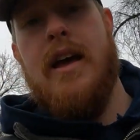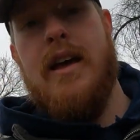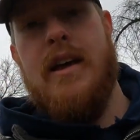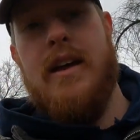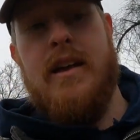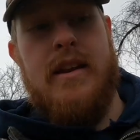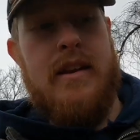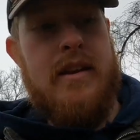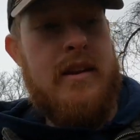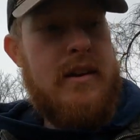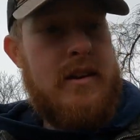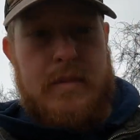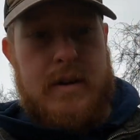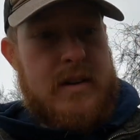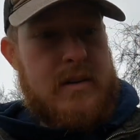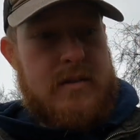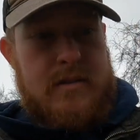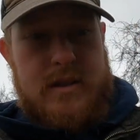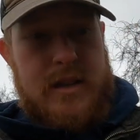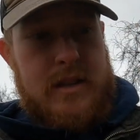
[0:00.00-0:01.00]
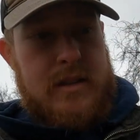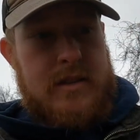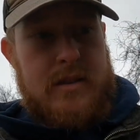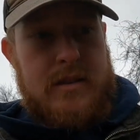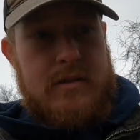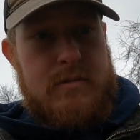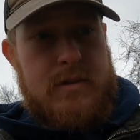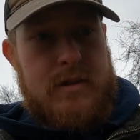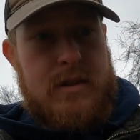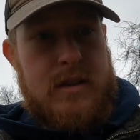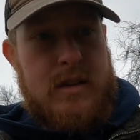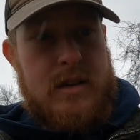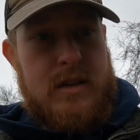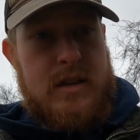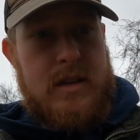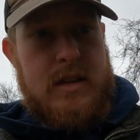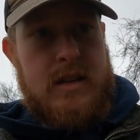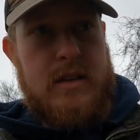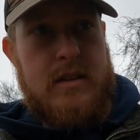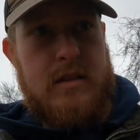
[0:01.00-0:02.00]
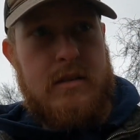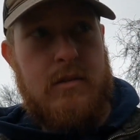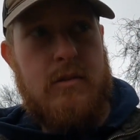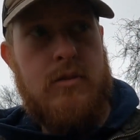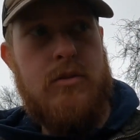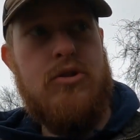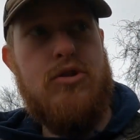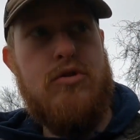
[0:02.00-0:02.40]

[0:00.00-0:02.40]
and I'm not going to check this one until